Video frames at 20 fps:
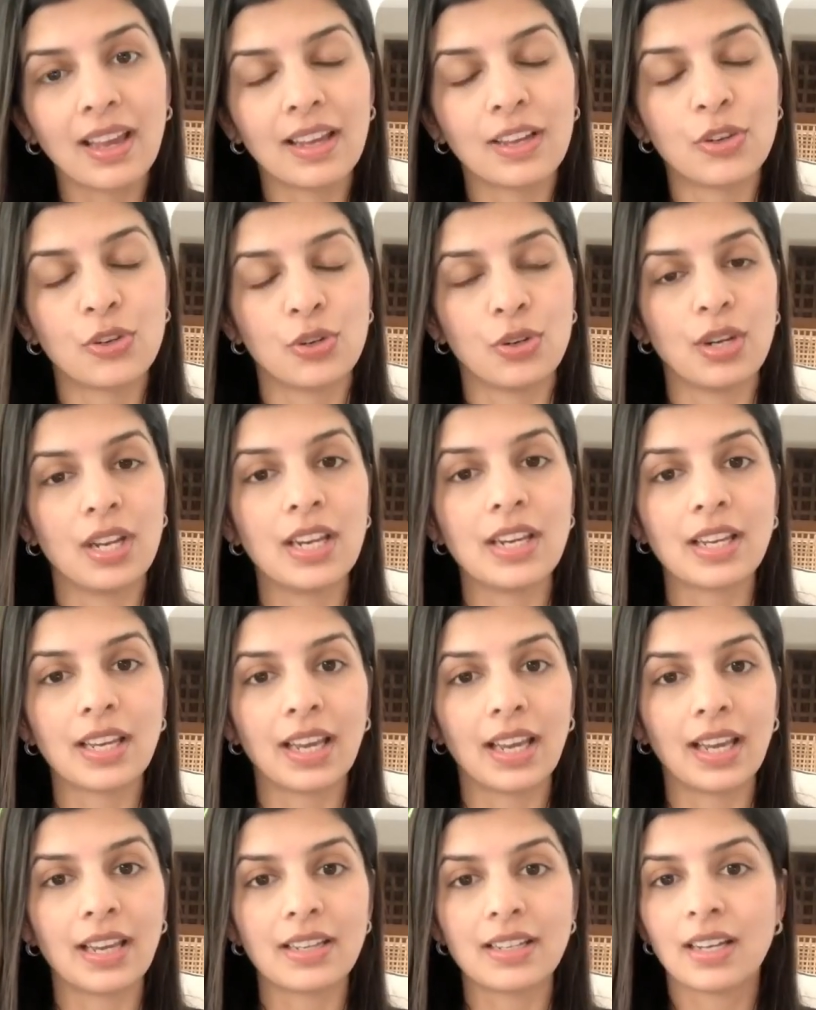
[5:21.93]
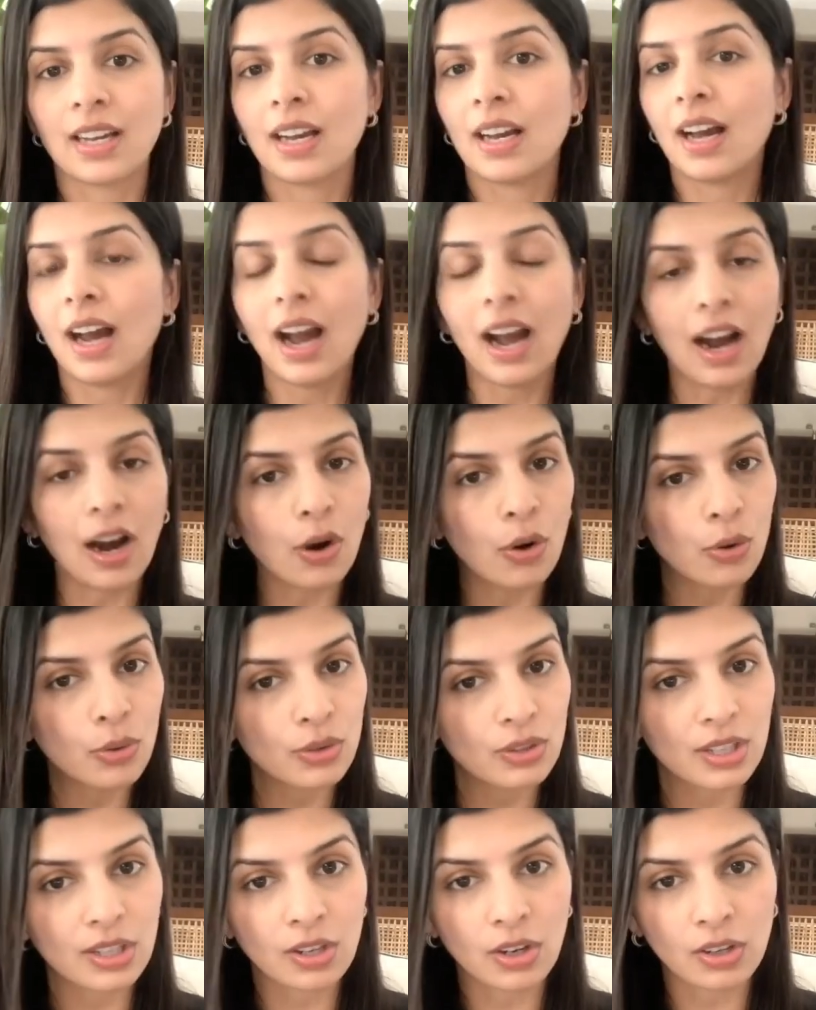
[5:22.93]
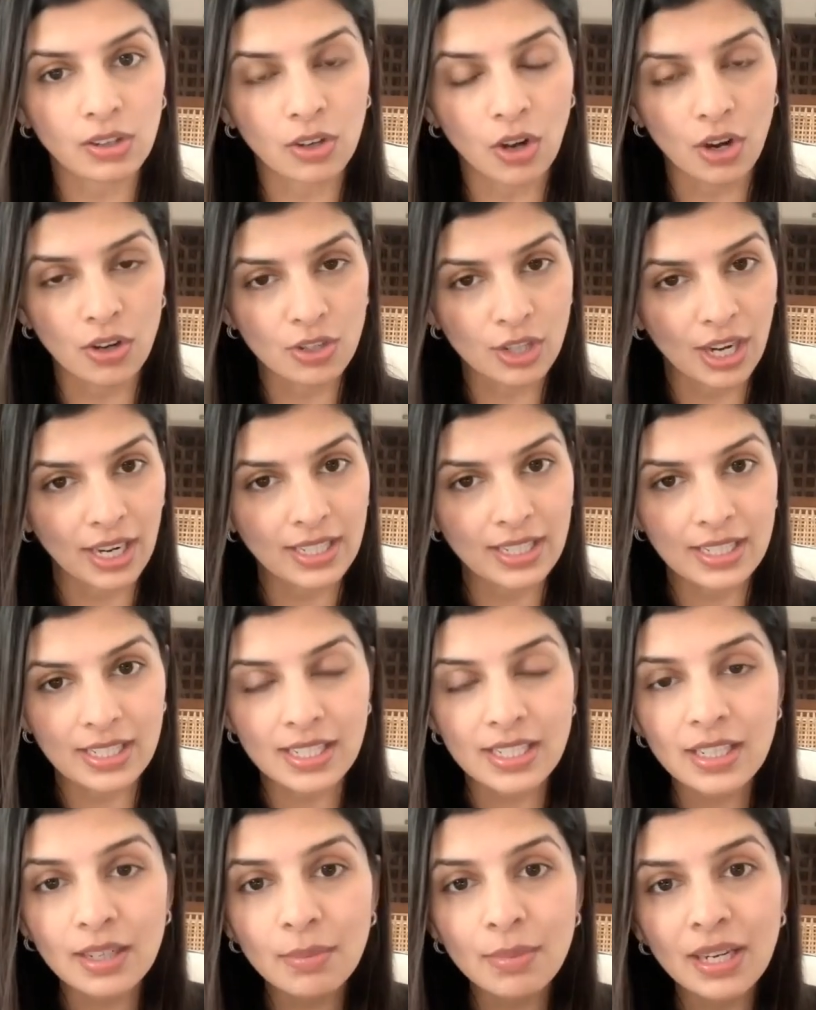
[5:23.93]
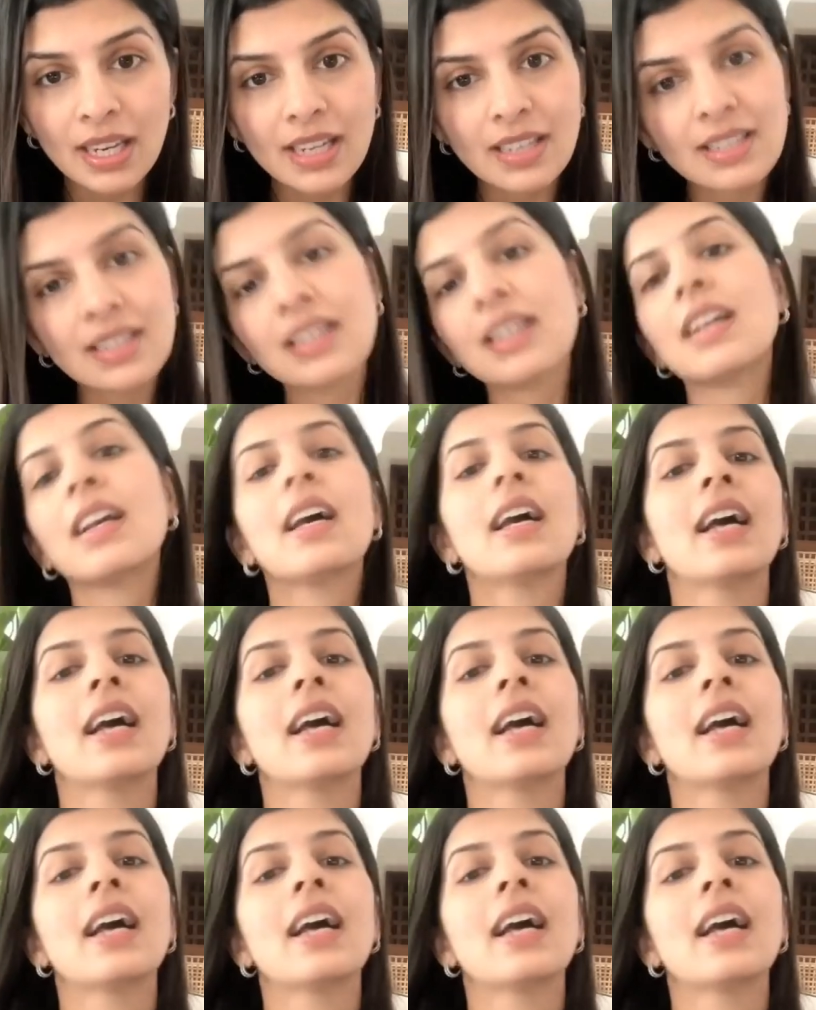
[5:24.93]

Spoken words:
It should indicate how the contract is terminated,